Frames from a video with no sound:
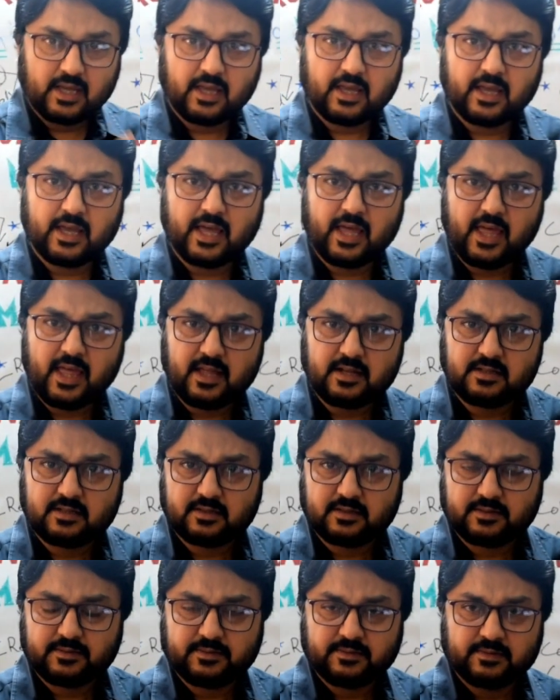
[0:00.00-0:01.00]
and
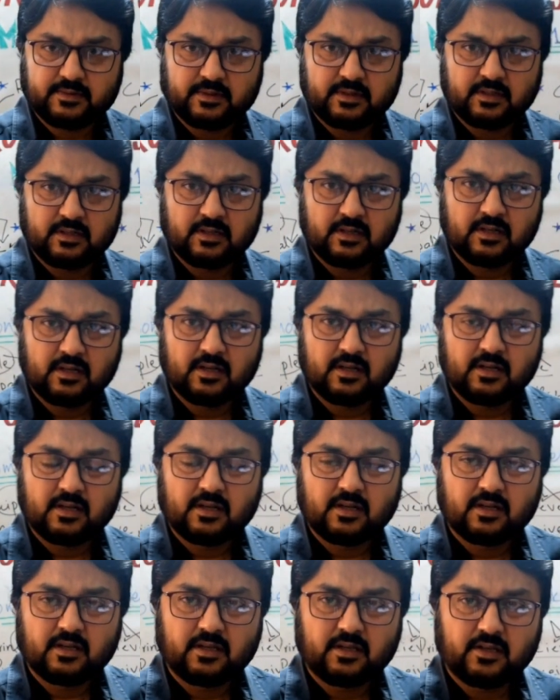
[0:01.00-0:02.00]

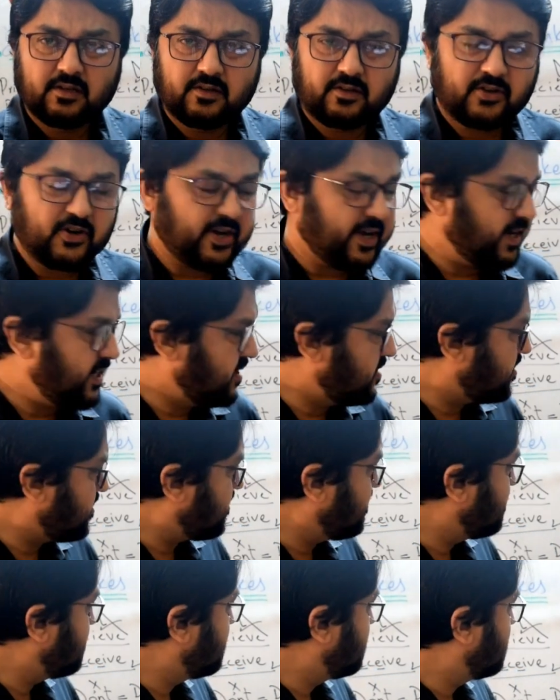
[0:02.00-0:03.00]
you write
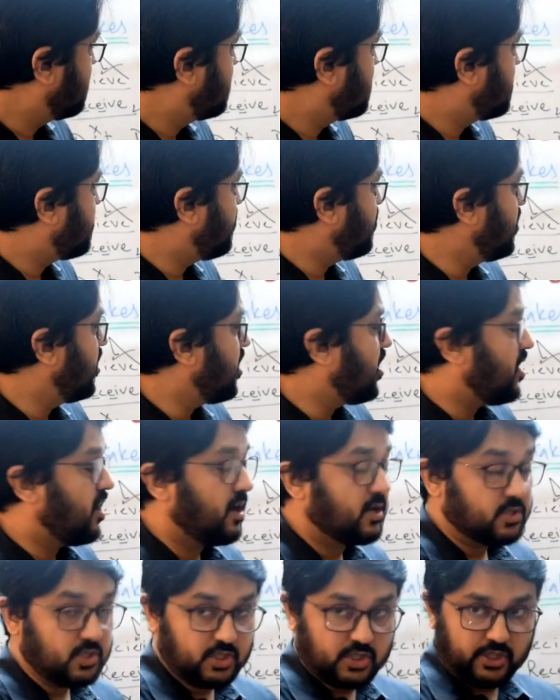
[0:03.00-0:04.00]

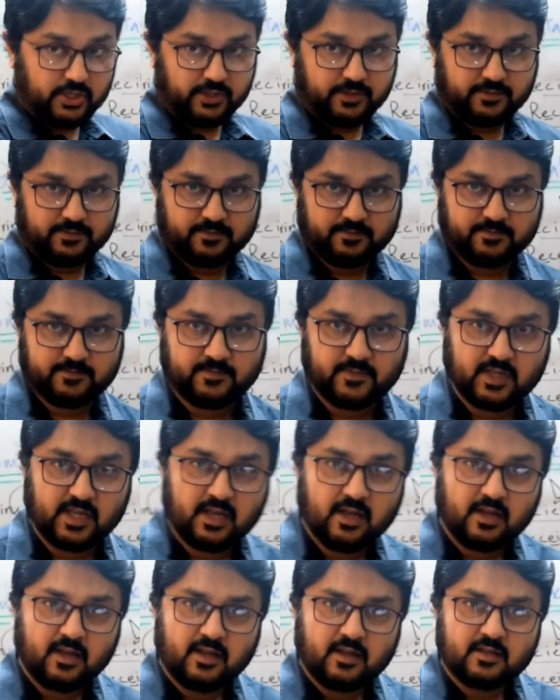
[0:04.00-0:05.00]
collage
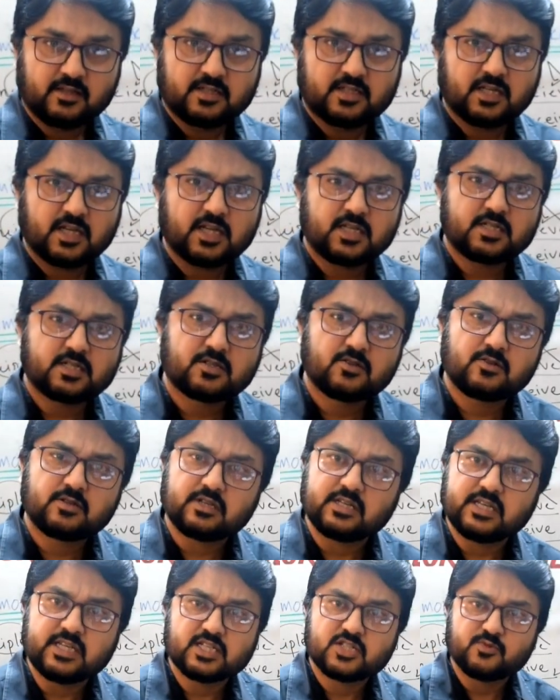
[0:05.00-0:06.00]
just to
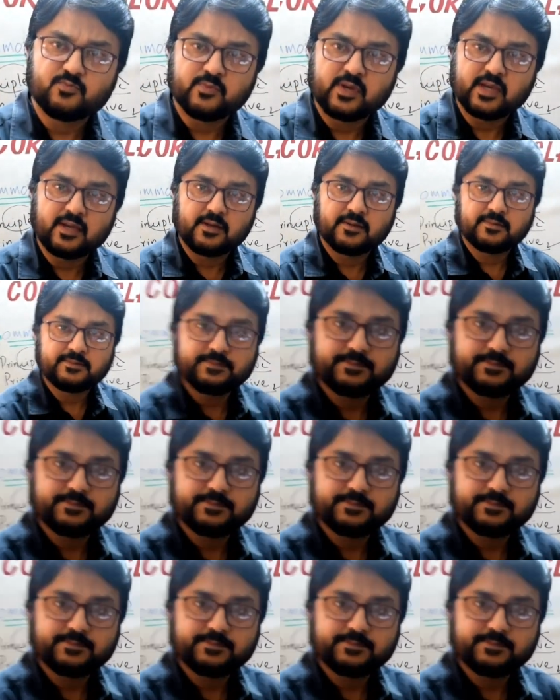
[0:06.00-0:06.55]
tease me,